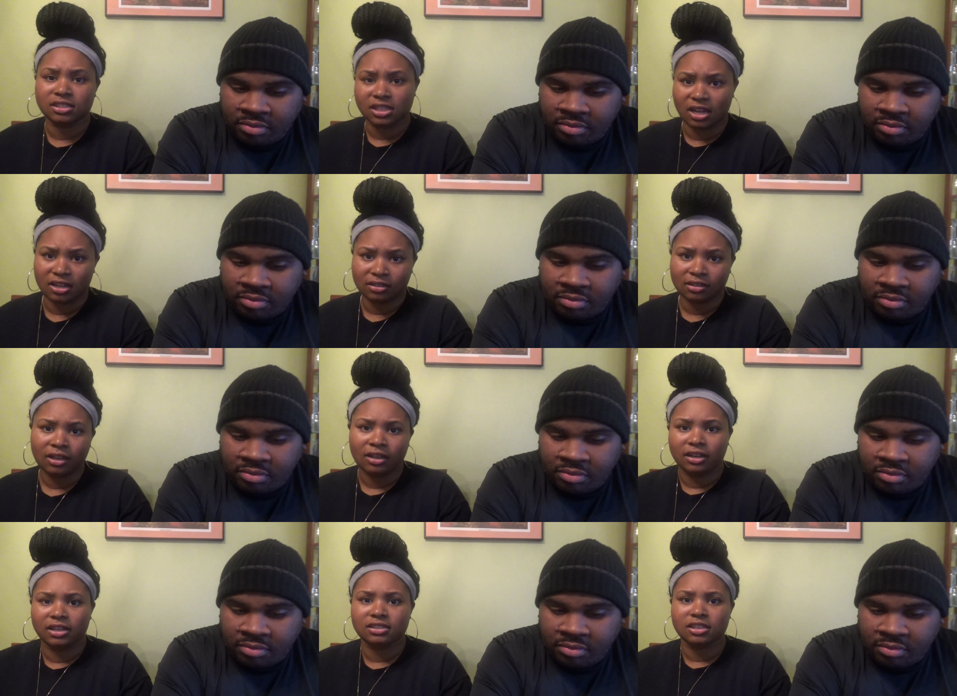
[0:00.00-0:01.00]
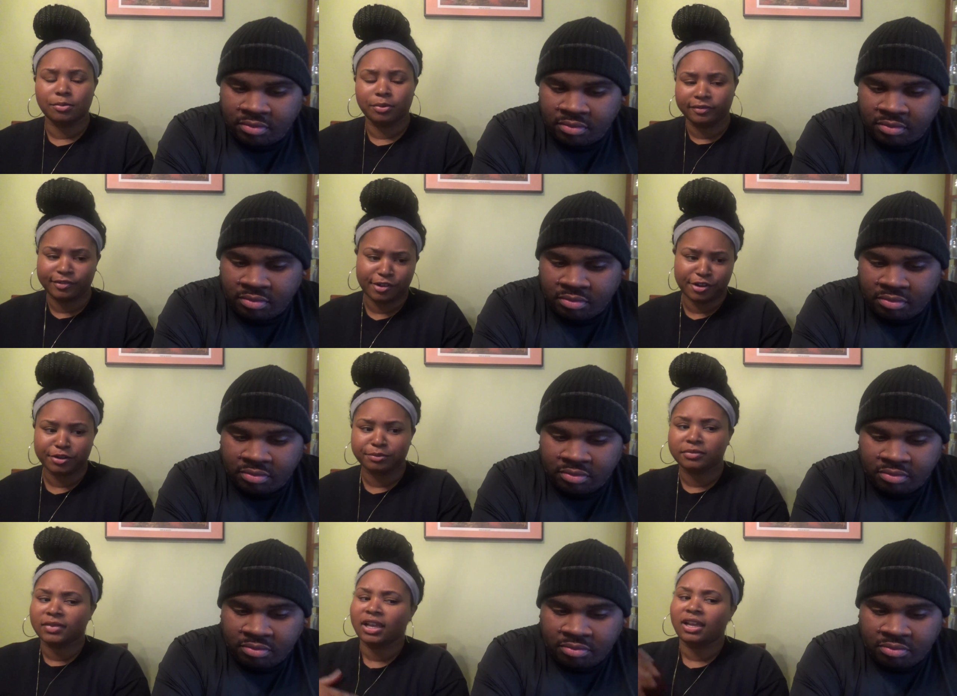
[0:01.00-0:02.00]
Speaker 1: sung. They still
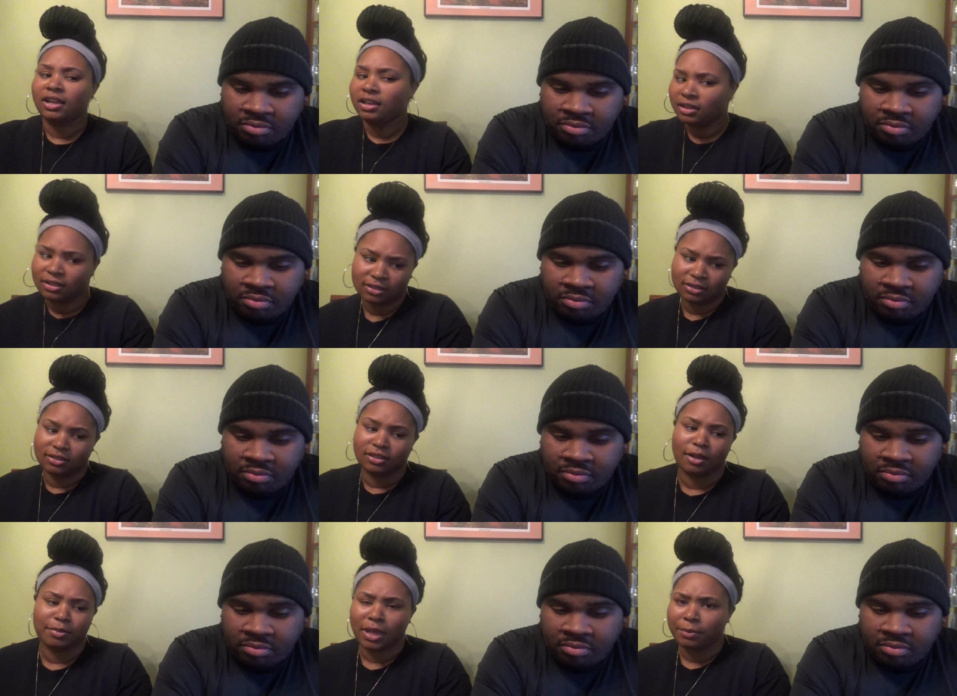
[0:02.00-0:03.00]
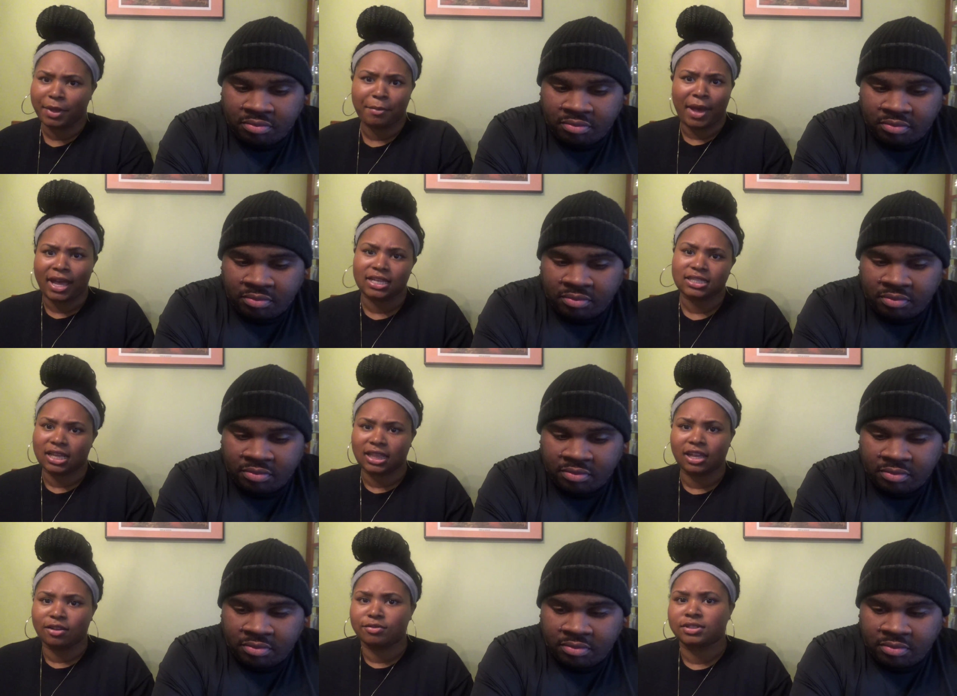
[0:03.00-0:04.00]
performed. I'm not being biased. I
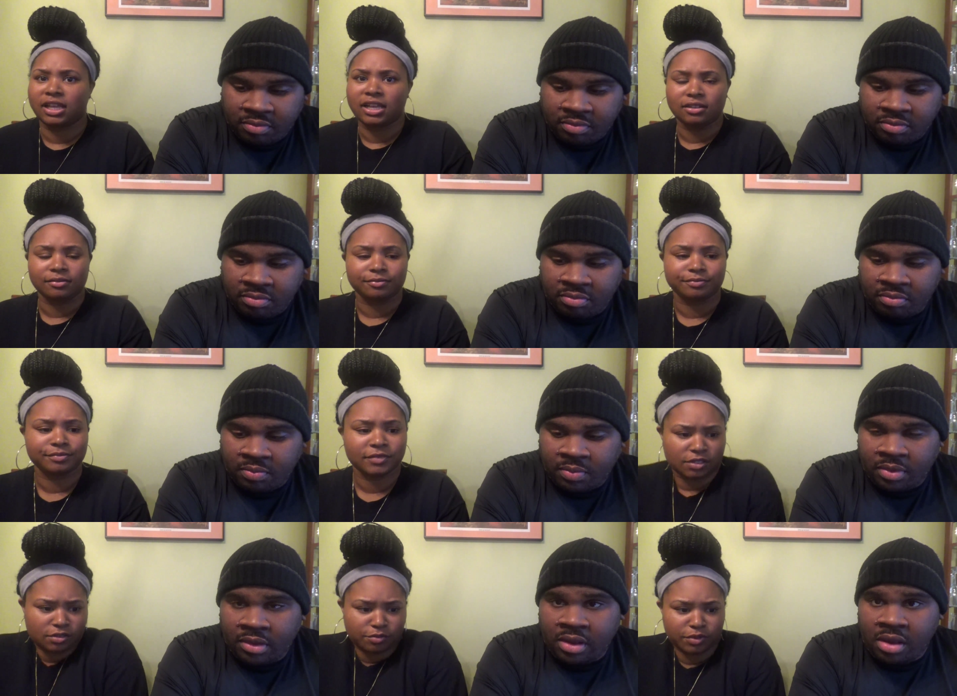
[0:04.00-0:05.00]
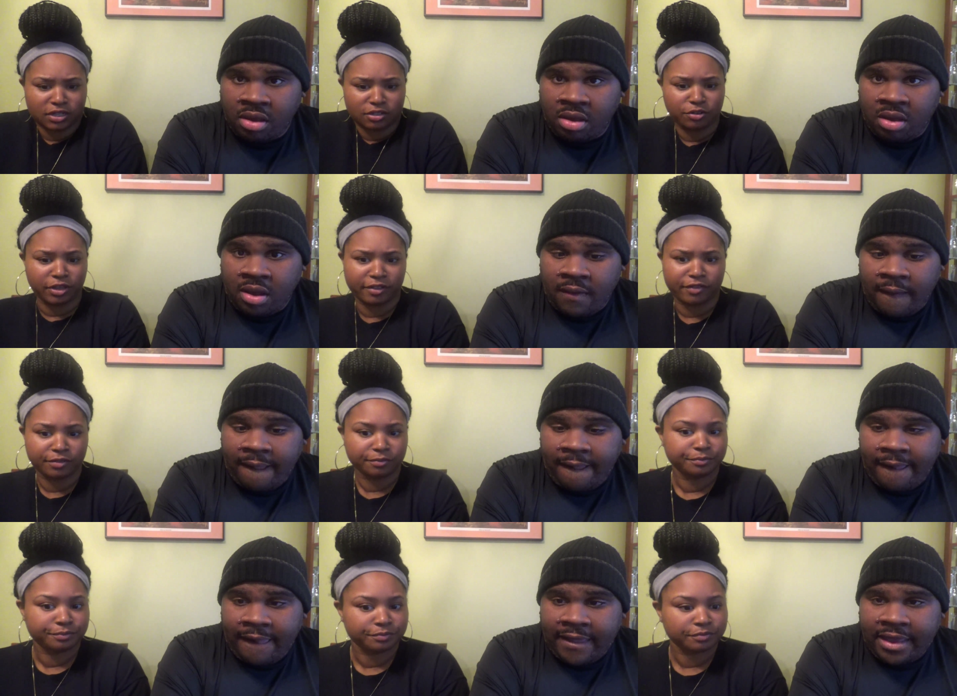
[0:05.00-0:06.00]
think it was eight. So what did you give it?
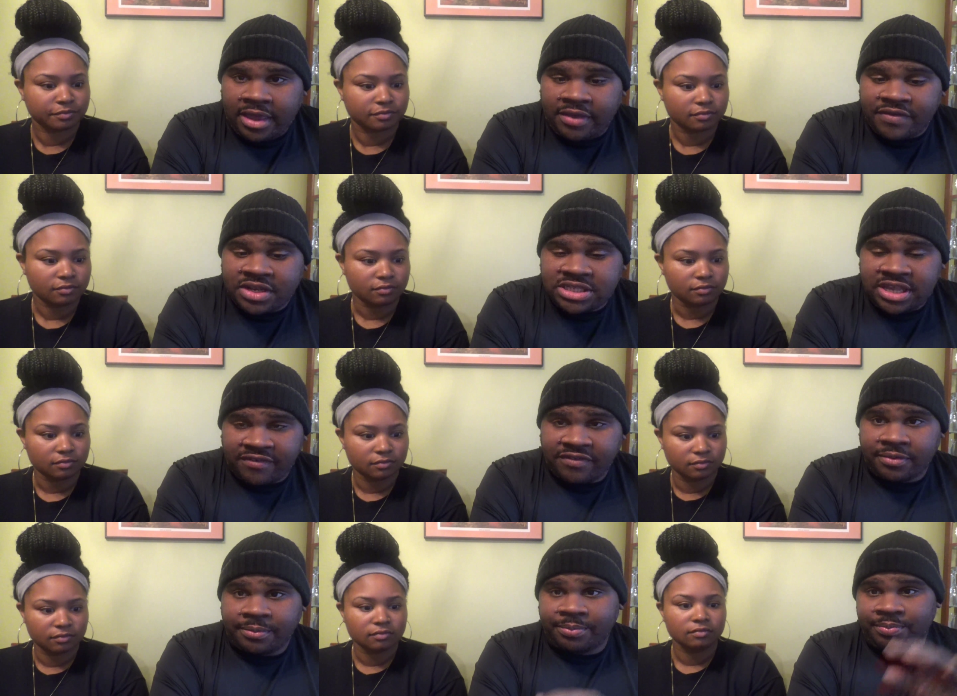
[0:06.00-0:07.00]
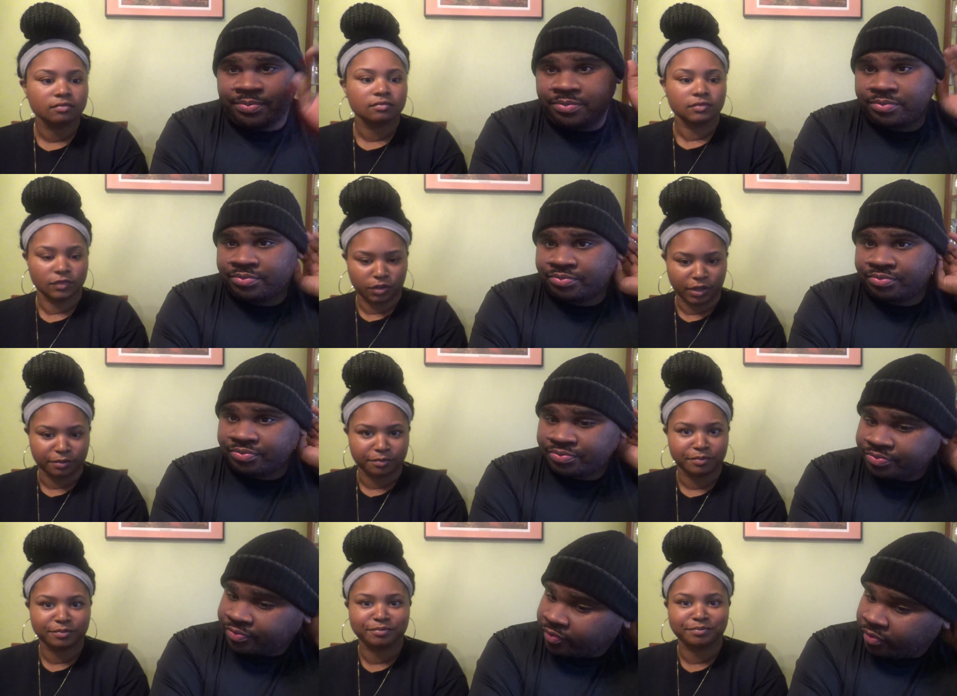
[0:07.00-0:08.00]
Speaker 2: I give it a seven.
Speaker 1: Okay.
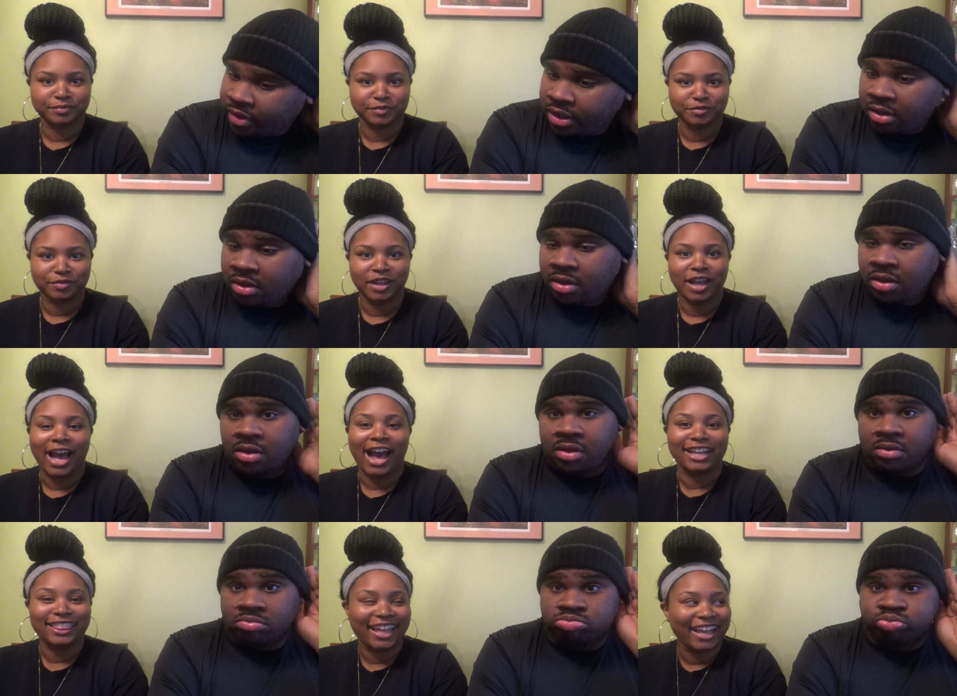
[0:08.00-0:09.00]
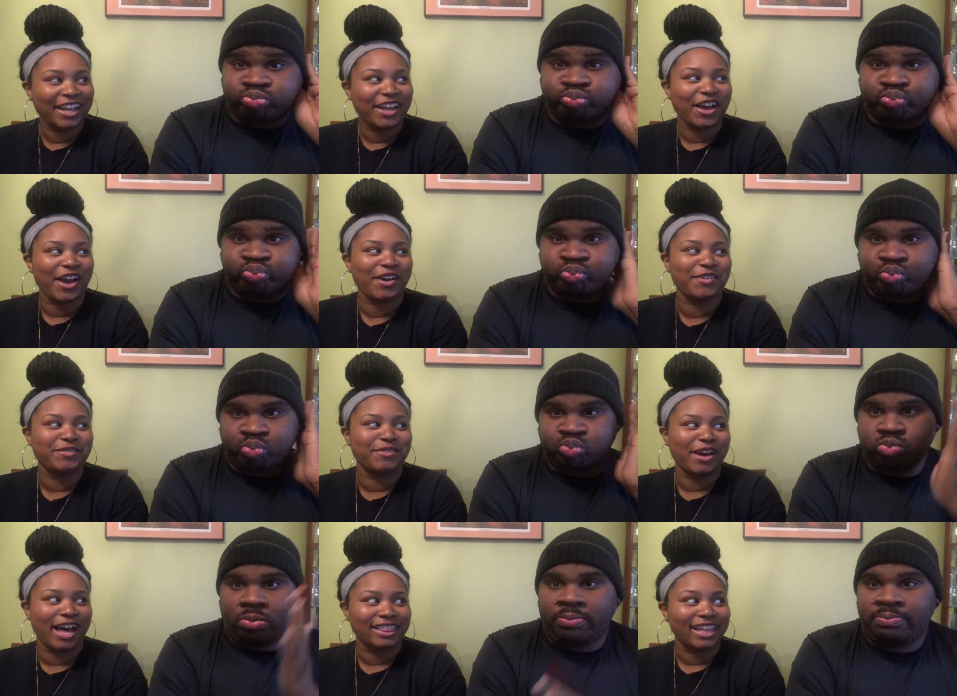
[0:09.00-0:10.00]
I think
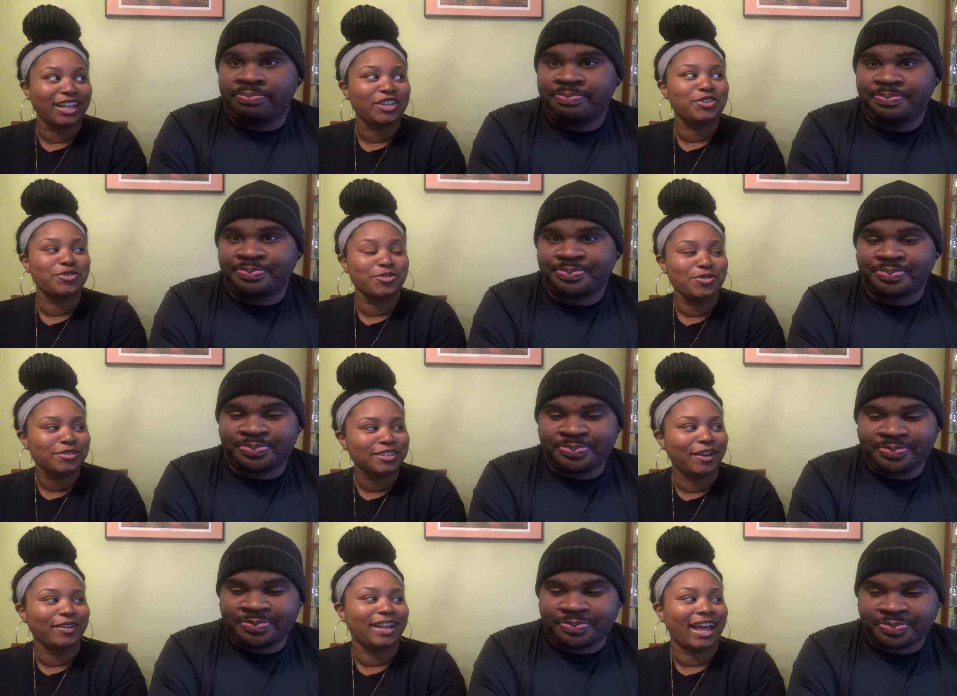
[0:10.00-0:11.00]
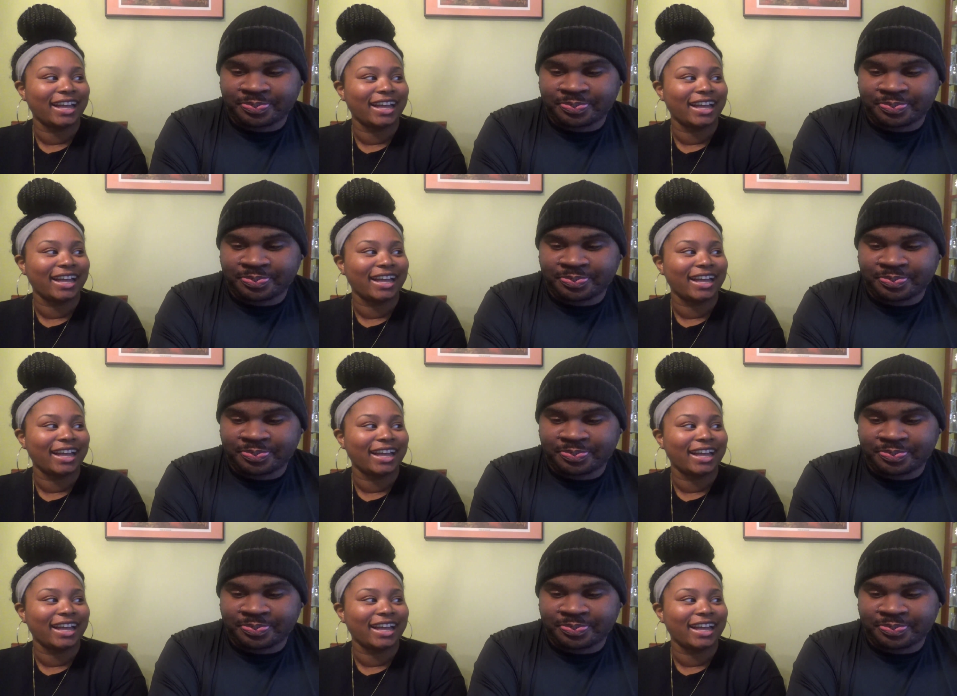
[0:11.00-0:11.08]
I think you don't